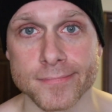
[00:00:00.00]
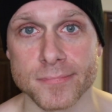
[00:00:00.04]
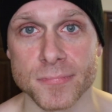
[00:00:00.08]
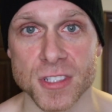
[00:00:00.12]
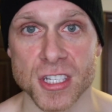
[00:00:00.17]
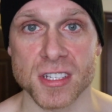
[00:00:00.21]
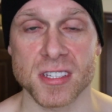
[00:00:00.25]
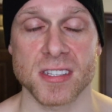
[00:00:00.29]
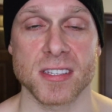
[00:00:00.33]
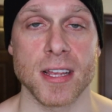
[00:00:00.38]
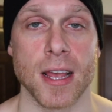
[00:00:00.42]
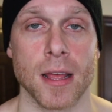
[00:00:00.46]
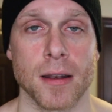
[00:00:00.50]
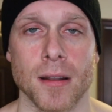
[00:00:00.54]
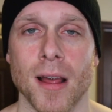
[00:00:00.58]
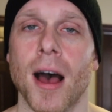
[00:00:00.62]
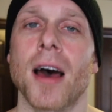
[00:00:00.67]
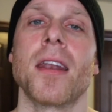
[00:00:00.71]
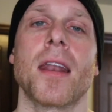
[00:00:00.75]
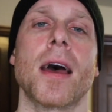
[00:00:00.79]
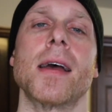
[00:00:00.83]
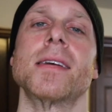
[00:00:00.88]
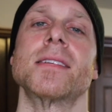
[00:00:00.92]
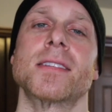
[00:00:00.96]
Just saying,
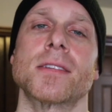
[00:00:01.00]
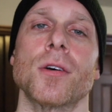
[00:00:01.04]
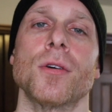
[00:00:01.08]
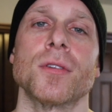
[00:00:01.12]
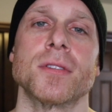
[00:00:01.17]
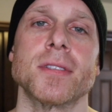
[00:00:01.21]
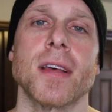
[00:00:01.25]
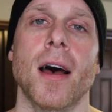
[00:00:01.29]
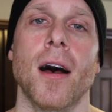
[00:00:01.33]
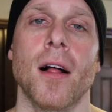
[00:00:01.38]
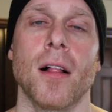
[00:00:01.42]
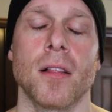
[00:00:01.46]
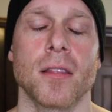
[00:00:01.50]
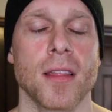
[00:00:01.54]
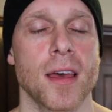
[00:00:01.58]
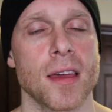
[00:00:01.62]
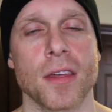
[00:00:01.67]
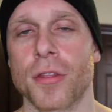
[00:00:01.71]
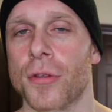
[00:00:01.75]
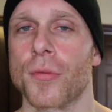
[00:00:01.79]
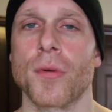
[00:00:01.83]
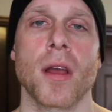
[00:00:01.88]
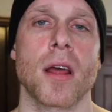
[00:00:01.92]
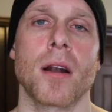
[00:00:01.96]
a nice hotel,
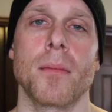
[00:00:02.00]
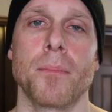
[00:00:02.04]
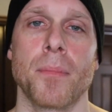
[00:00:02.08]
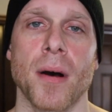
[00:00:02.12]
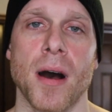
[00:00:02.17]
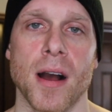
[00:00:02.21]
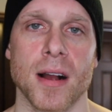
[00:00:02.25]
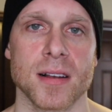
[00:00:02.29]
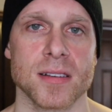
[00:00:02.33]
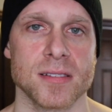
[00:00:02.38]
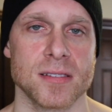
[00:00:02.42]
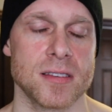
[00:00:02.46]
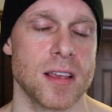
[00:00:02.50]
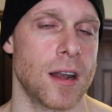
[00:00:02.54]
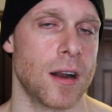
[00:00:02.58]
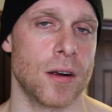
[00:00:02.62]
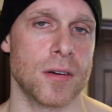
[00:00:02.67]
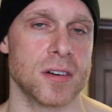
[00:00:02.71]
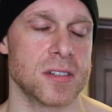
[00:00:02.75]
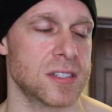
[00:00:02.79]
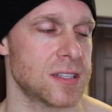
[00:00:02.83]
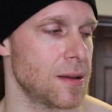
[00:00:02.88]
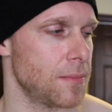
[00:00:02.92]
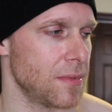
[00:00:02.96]
like 300 bucks, you know,
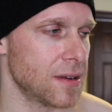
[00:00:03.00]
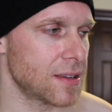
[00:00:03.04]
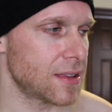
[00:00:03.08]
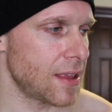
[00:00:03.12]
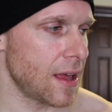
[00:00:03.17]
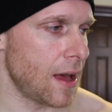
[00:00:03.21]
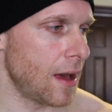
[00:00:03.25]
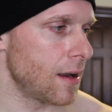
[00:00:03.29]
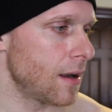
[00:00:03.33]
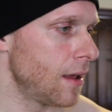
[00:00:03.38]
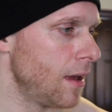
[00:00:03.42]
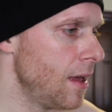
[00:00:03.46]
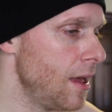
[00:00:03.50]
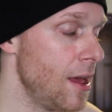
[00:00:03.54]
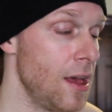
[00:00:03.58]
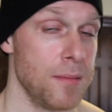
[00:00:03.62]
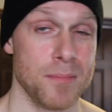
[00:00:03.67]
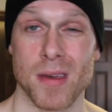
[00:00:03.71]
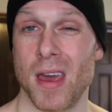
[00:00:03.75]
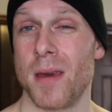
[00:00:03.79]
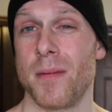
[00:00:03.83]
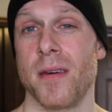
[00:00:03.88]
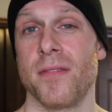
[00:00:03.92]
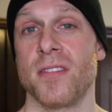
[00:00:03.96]
or something like that.
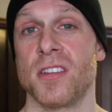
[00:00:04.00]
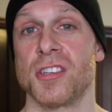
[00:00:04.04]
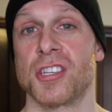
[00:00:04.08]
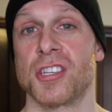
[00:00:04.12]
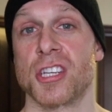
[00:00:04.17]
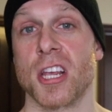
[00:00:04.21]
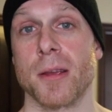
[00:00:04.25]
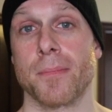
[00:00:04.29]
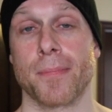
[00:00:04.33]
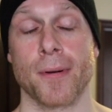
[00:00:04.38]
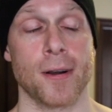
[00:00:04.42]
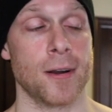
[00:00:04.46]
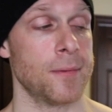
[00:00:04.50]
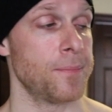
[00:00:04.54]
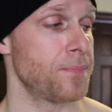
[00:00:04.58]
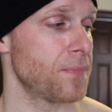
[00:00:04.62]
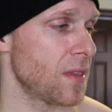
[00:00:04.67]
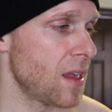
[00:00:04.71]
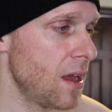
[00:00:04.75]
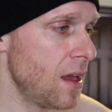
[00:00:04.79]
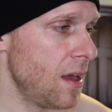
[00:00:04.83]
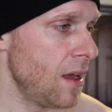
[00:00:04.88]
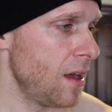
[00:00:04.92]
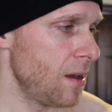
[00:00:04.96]
Maybe even cheaper,
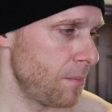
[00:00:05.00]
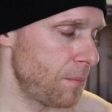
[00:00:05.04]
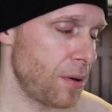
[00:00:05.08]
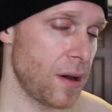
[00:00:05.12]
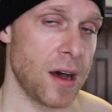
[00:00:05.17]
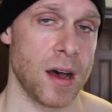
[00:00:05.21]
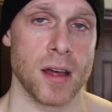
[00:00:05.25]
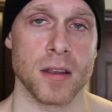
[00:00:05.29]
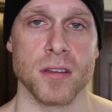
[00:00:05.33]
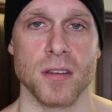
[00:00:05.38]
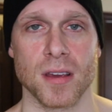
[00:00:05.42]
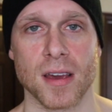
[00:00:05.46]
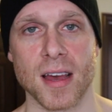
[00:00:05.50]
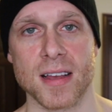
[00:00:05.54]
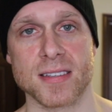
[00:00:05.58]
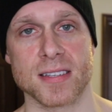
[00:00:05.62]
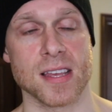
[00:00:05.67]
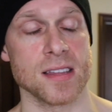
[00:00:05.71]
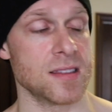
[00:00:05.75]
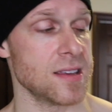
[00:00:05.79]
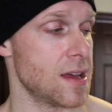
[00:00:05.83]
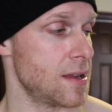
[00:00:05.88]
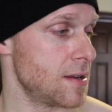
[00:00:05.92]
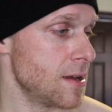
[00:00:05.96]
but you guys
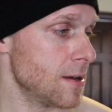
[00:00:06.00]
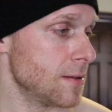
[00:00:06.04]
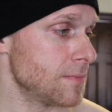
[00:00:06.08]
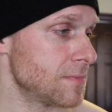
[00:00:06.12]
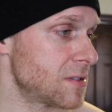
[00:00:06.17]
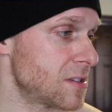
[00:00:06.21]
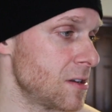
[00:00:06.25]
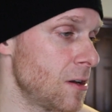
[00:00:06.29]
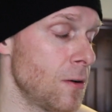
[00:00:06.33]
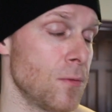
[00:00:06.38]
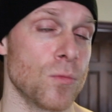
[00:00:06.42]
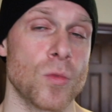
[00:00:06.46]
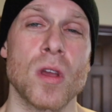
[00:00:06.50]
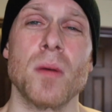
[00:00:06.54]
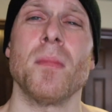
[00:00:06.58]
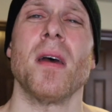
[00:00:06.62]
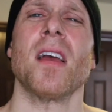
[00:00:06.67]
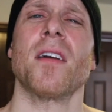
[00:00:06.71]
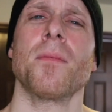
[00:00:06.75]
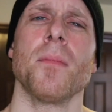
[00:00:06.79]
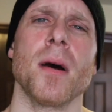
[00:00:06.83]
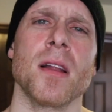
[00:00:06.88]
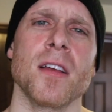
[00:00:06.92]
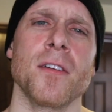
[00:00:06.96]
get the idea. So we
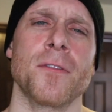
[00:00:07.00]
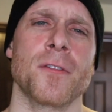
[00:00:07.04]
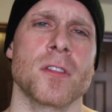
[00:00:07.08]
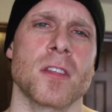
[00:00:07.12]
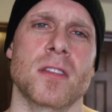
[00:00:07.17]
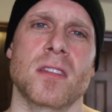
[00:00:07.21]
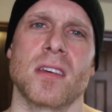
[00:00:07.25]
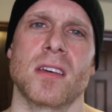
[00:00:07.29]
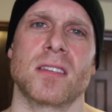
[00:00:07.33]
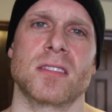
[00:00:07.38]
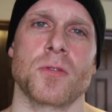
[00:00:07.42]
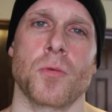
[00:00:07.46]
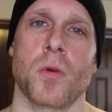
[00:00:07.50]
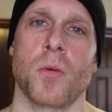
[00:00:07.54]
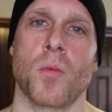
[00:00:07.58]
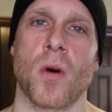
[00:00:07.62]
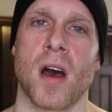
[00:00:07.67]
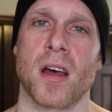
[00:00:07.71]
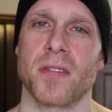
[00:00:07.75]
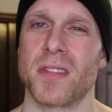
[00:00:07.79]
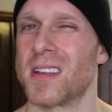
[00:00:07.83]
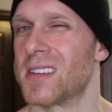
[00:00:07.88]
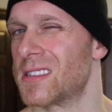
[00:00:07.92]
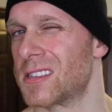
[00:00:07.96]
make money for the things that we
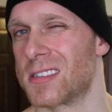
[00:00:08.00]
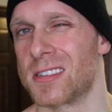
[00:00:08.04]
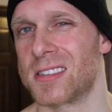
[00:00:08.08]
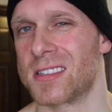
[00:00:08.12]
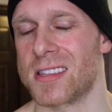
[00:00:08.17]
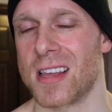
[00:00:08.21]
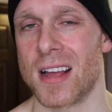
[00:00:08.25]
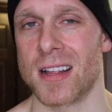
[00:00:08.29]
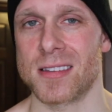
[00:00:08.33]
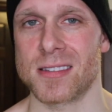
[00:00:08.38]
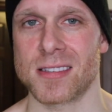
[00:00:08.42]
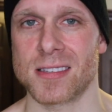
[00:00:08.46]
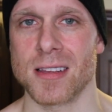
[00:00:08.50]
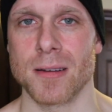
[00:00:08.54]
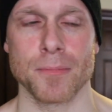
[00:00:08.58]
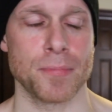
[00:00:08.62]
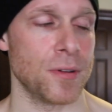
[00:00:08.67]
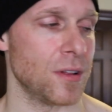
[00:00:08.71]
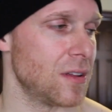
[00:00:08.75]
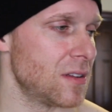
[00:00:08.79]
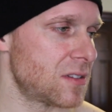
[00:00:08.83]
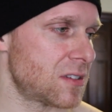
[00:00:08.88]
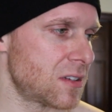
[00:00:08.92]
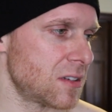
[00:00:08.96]
want. It's just that
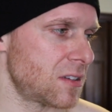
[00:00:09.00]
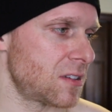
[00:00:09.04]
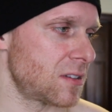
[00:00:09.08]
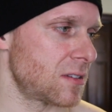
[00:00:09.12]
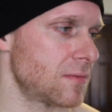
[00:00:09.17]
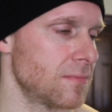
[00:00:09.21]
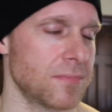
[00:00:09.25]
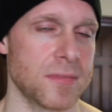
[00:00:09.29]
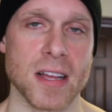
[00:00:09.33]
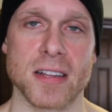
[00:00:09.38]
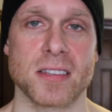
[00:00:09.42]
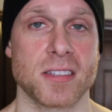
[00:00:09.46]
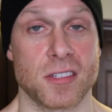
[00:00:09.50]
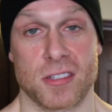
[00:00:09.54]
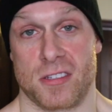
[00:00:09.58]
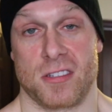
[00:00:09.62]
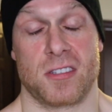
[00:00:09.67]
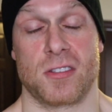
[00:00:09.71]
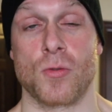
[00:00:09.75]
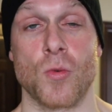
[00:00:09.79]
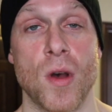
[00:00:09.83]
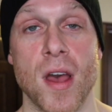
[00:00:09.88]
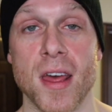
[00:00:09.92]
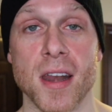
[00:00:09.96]
simple. It's just, that's
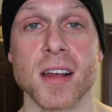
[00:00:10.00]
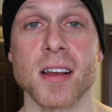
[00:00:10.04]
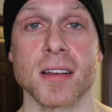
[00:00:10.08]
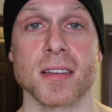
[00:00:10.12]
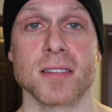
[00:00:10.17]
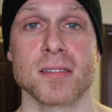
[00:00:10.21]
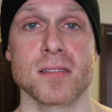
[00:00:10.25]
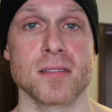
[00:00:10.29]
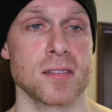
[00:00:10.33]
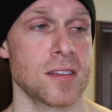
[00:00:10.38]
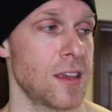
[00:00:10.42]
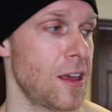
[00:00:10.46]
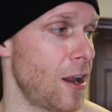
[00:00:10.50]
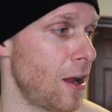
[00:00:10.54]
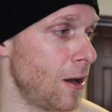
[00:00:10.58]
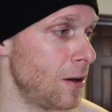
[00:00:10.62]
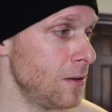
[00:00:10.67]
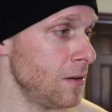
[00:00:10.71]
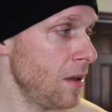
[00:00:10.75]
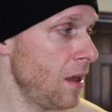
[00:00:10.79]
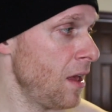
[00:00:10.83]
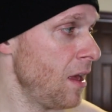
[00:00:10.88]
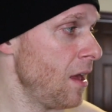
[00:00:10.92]
just the way it is, you know?